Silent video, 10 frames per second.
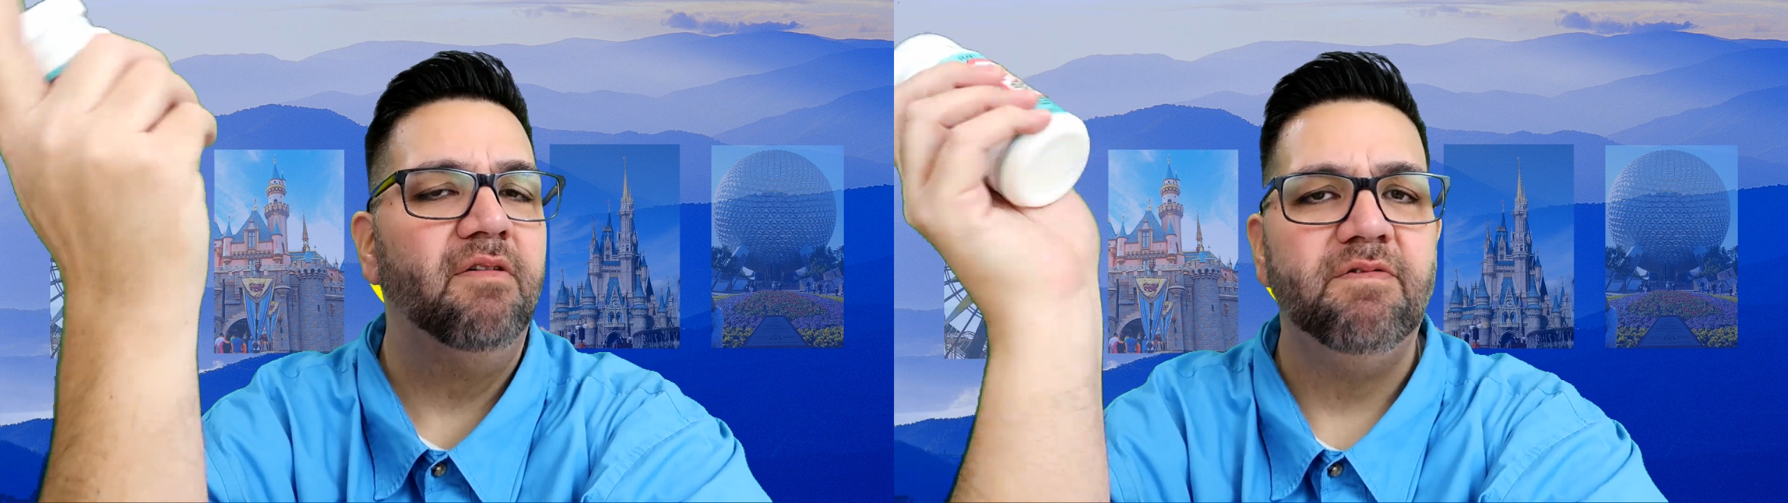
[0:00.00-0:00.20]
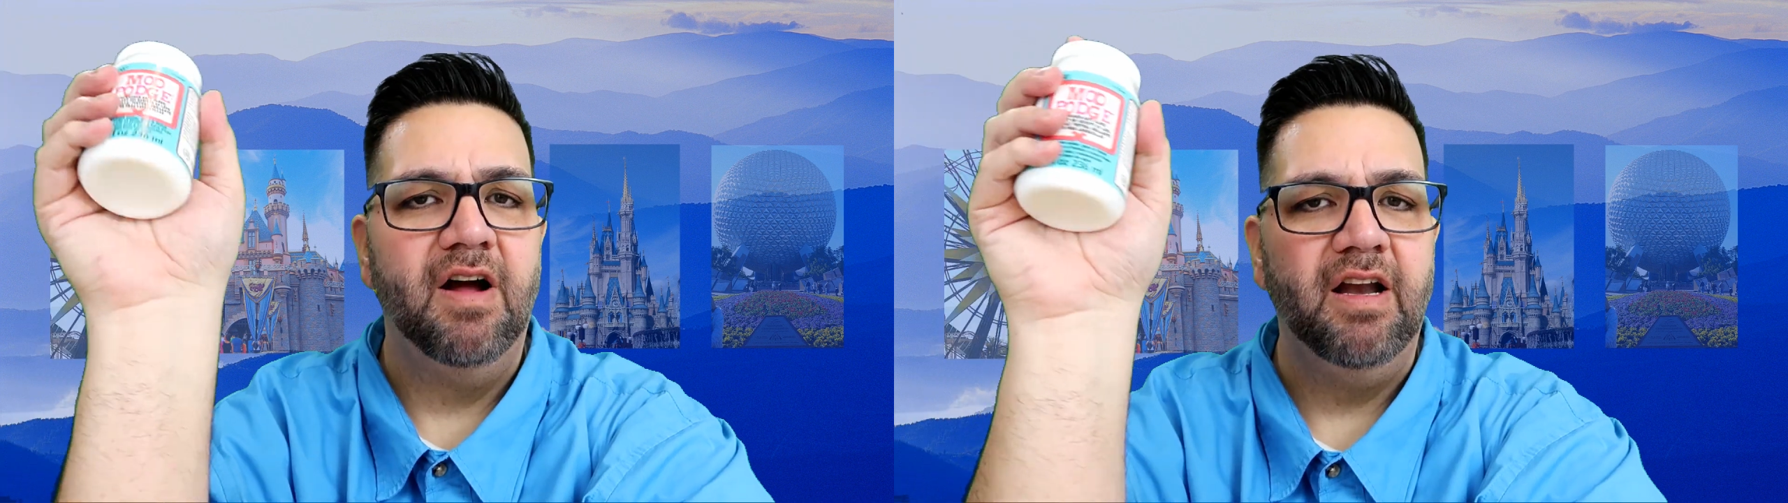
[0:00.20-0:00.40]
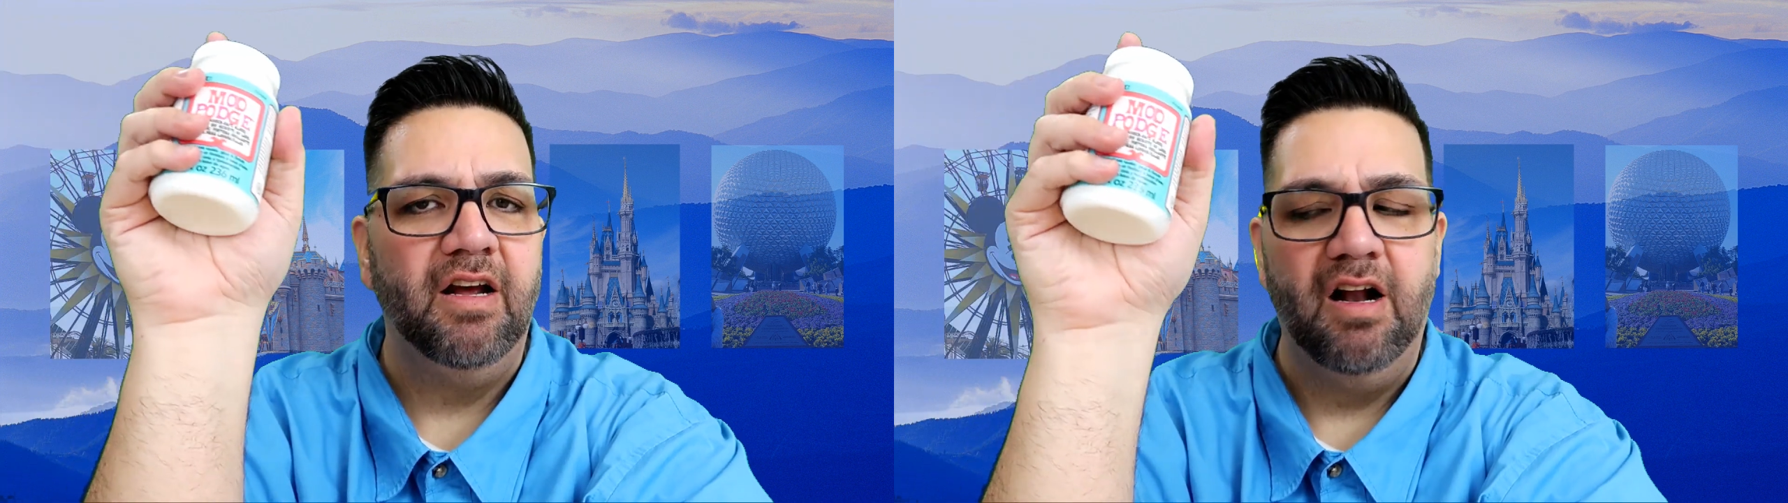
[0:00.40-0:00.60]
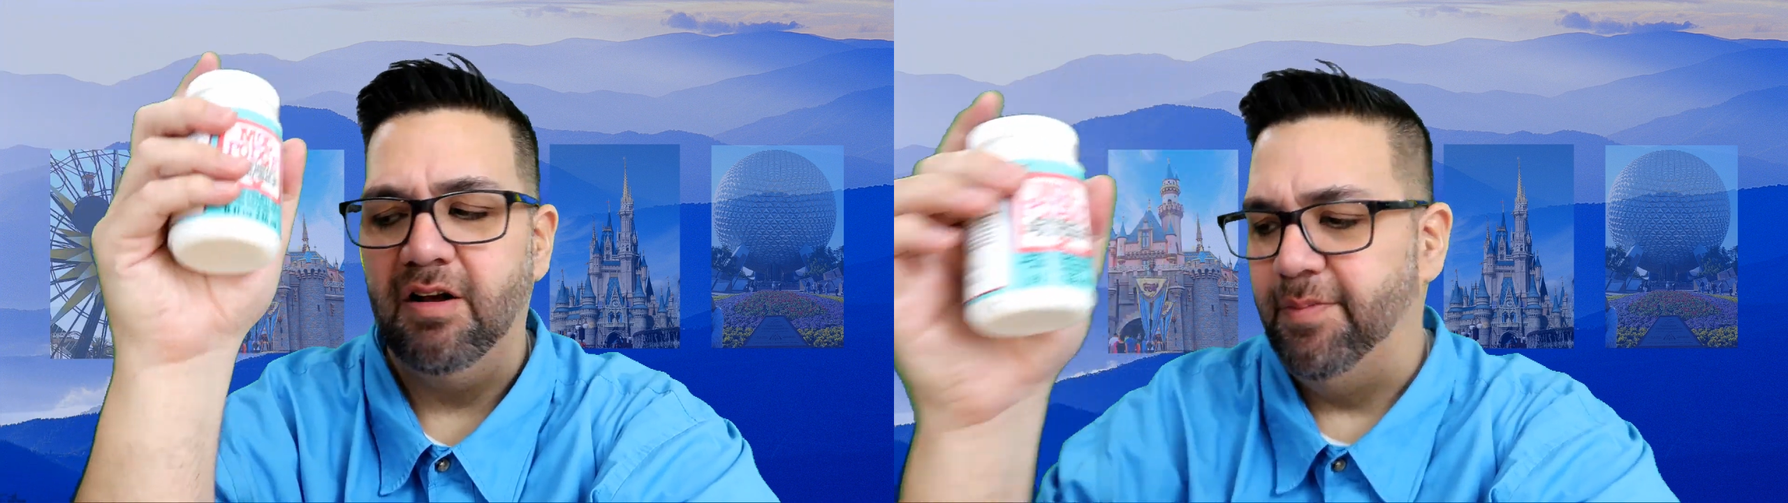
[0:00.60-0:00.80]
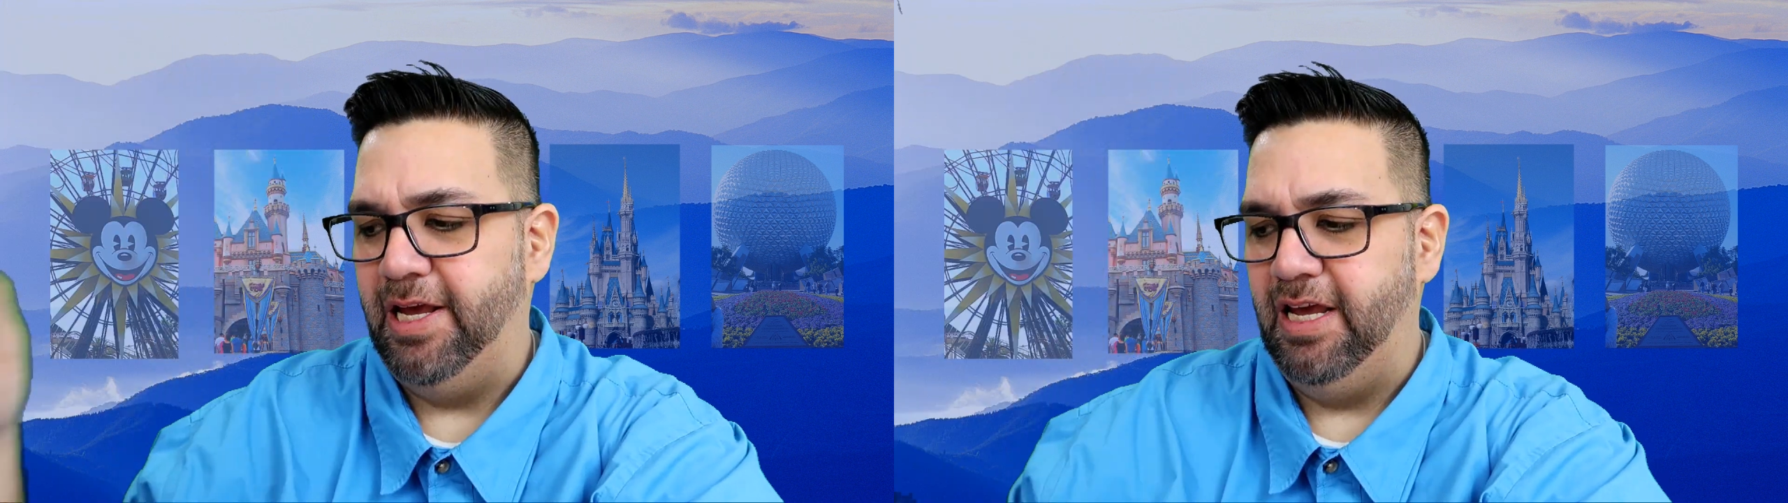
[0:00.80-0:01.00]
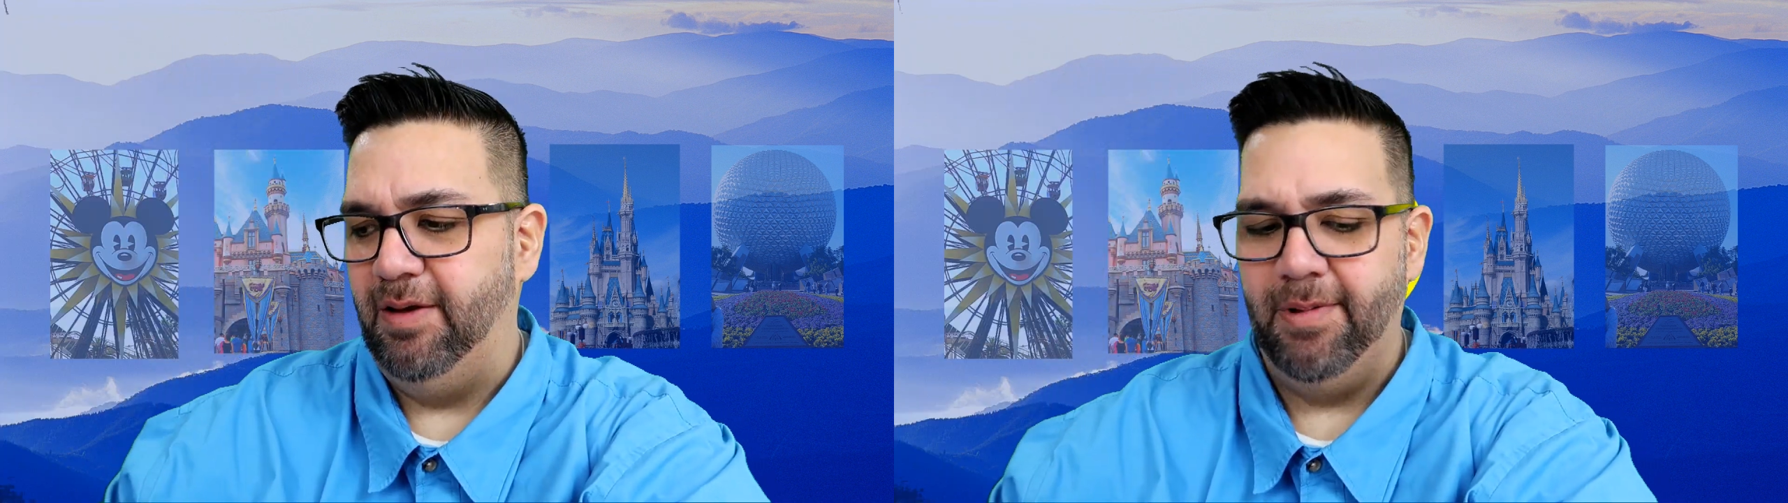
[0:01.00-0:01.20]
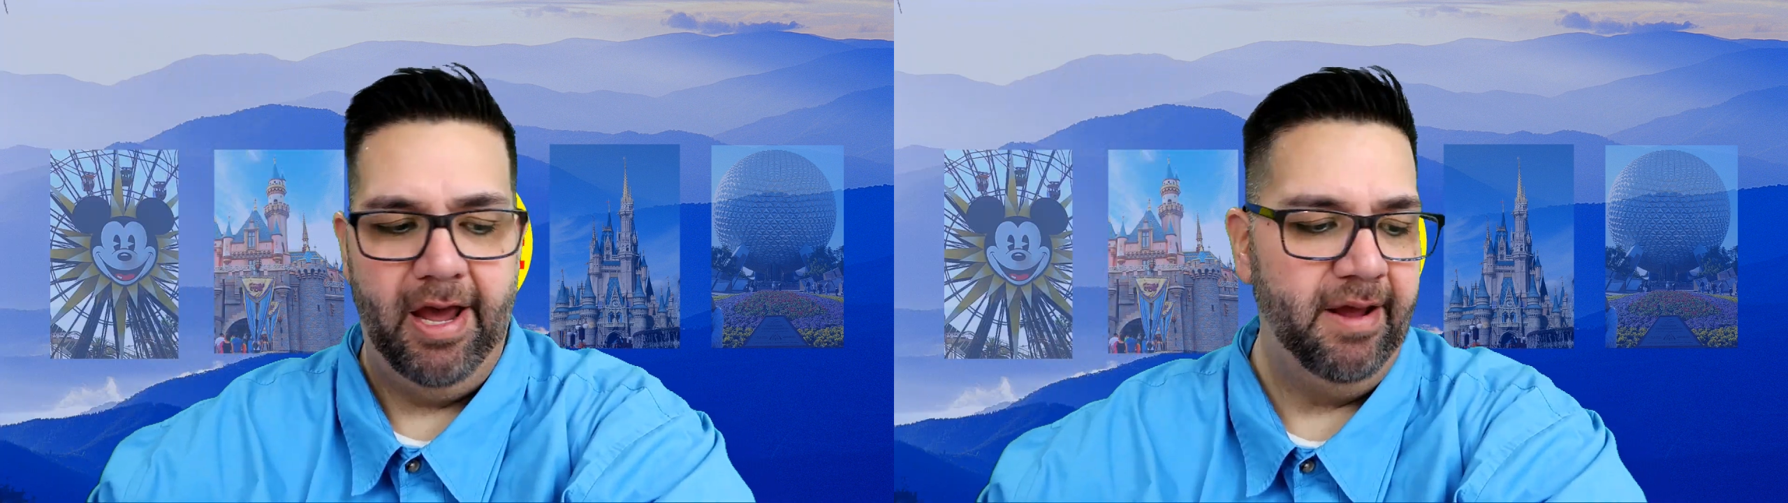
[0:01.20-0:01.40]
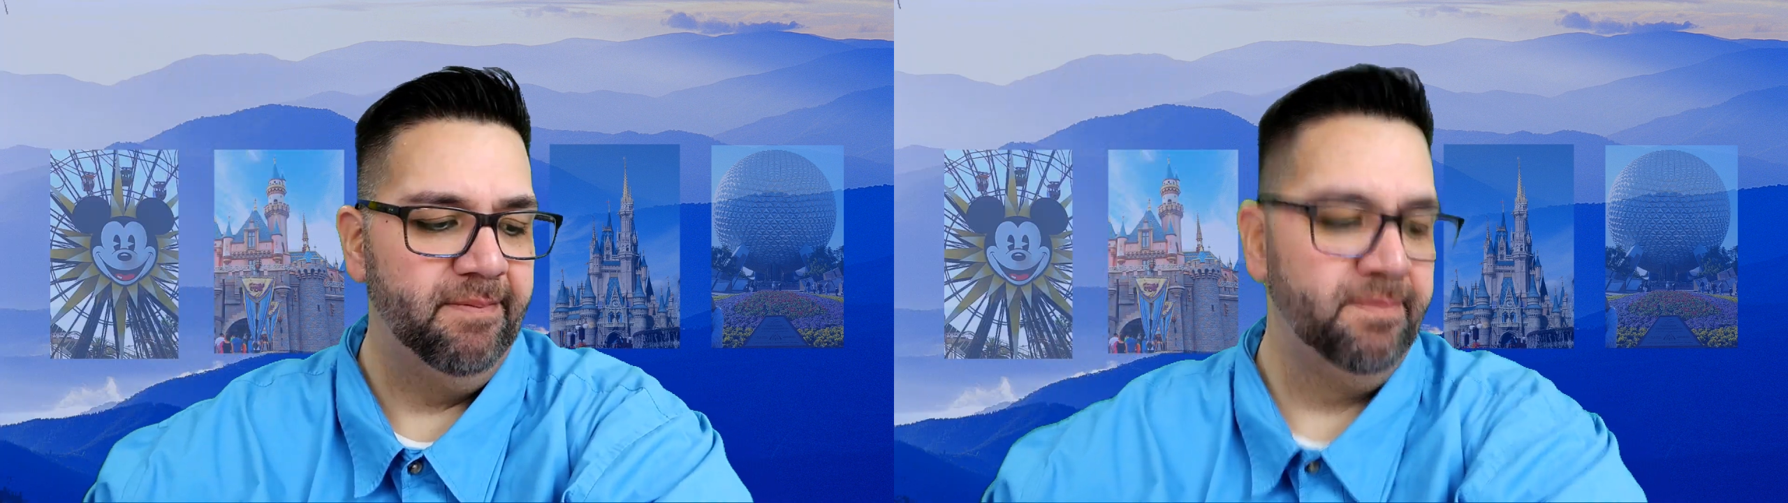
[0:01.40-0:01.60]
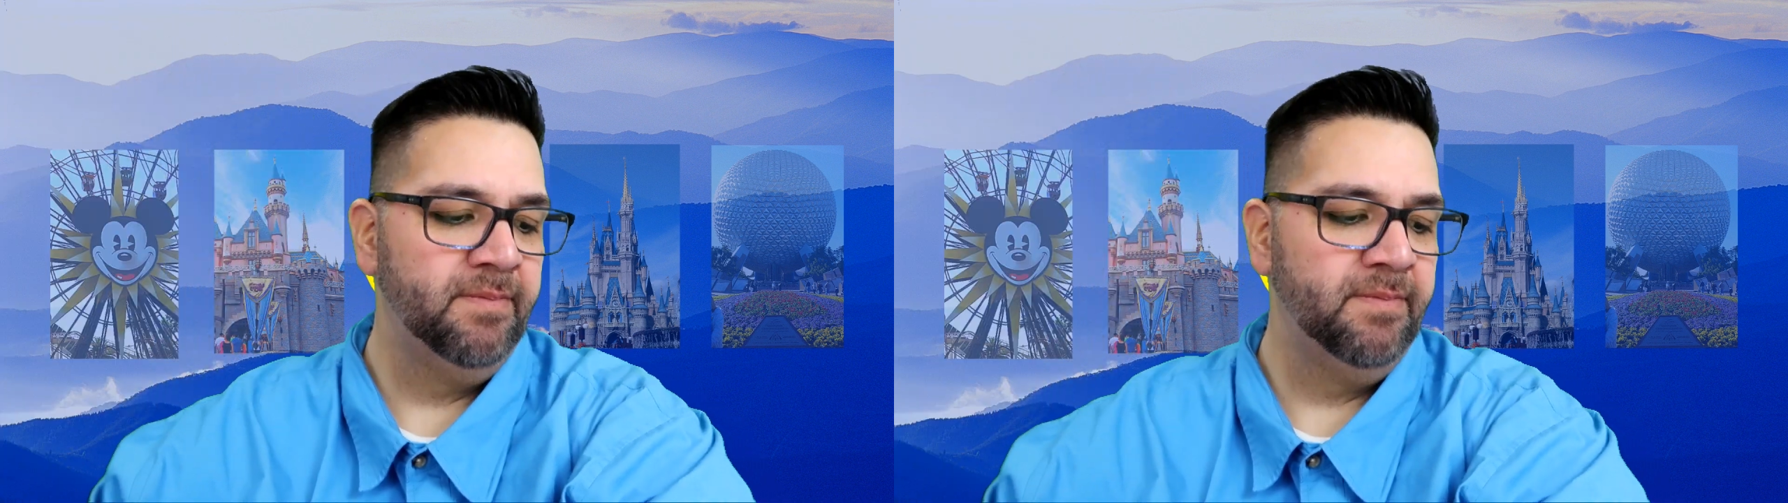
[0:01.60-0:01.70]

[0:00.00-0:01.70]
up finding it on eBay.